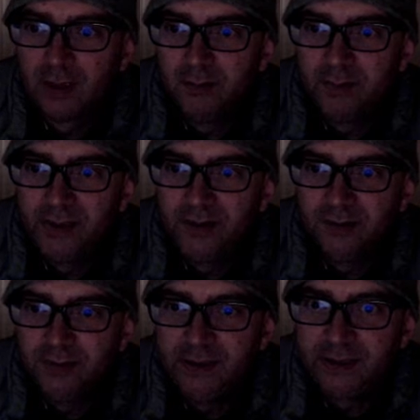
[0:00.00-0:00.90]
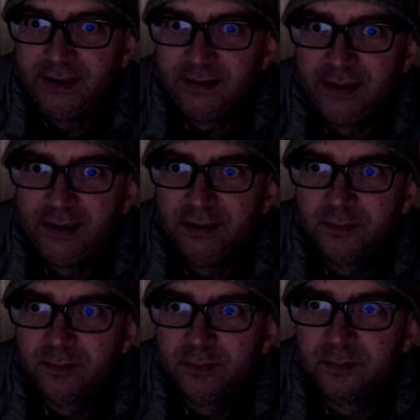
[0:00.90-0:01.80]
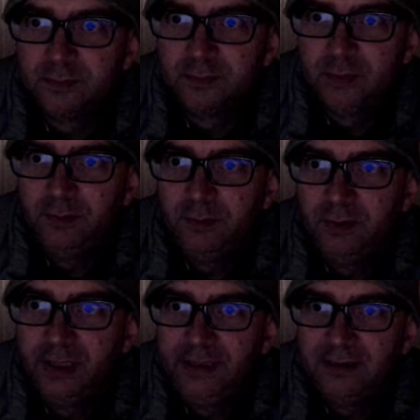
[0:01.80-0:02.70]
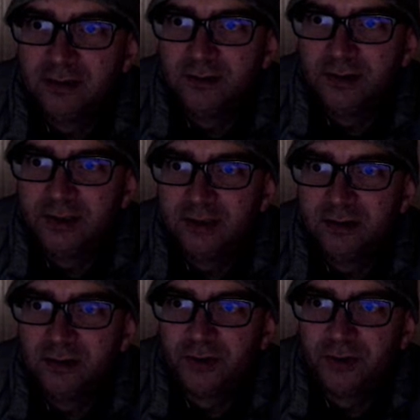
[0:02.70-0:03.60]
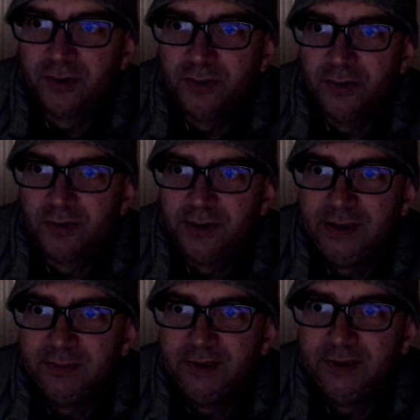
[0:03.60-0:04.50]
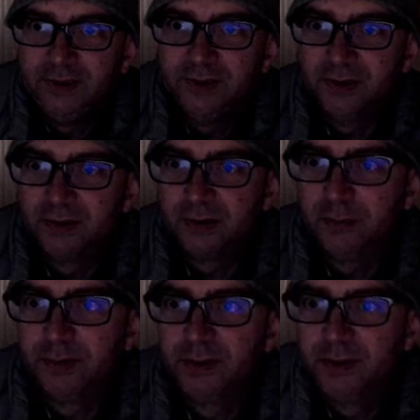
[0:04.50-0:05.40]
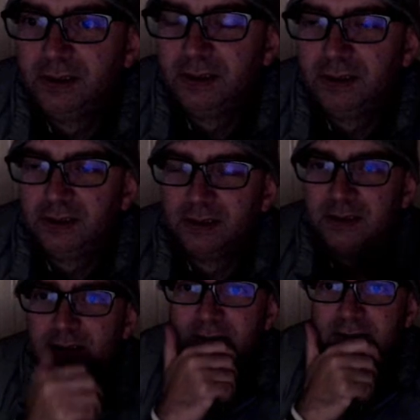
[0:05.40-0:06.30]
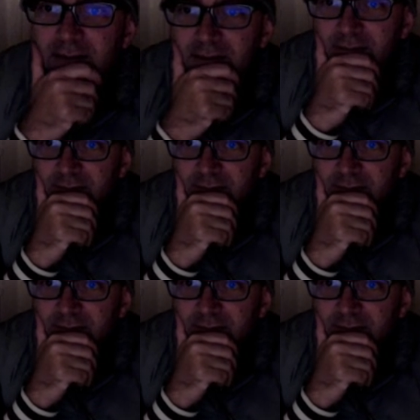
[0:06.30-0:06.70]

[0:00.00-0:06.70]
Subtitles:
Pencil mark 8s here. And we've got 8s obviously across all of these positions at the top. It doesn't